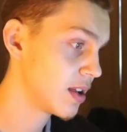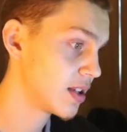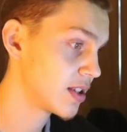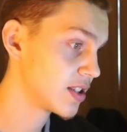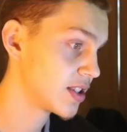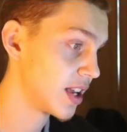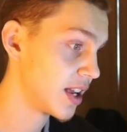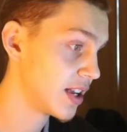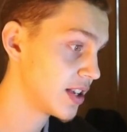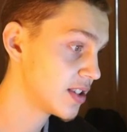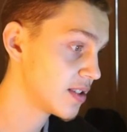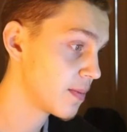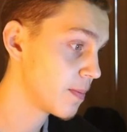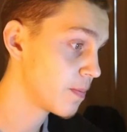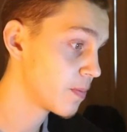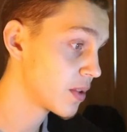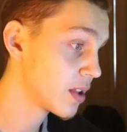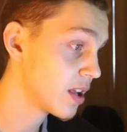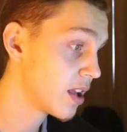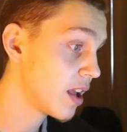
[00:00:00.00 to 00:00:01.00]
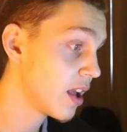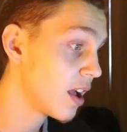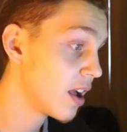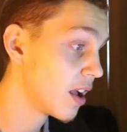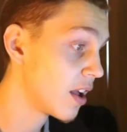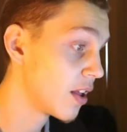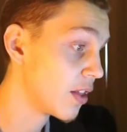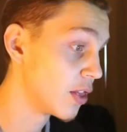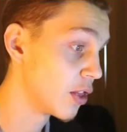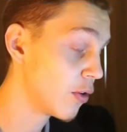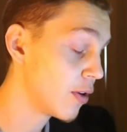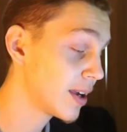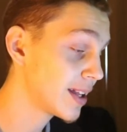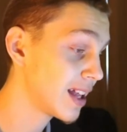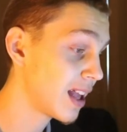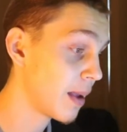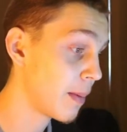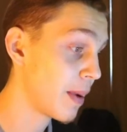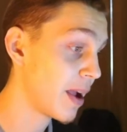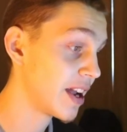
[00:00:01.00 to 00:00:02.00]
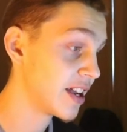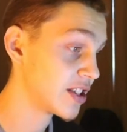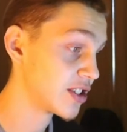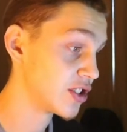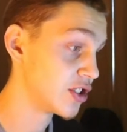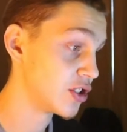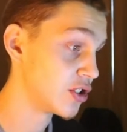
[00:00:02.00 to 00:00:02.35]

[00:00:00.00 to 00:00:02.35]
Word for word: It says, knowing that a man is